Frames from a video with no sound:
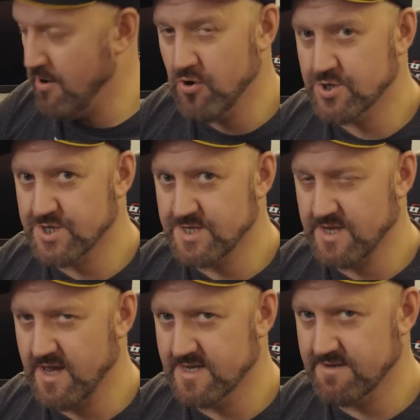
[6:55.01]
Box says
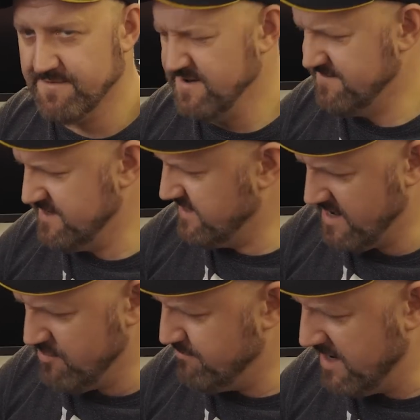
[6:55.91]
it has a
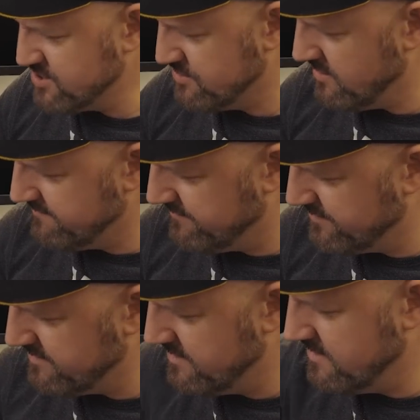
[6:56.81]
15-hour battery life
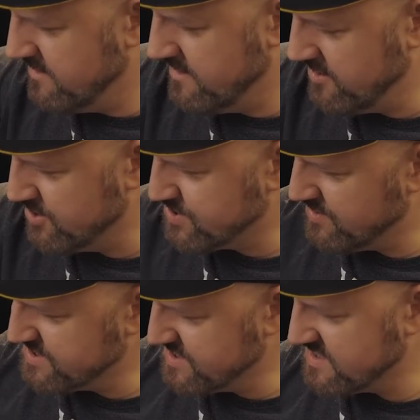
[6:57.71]
on it. It also
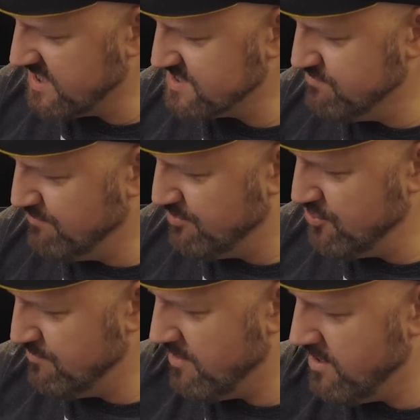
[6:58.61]
has a detachable
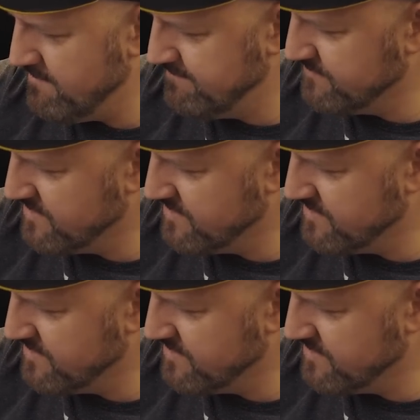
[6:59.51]
boom arm.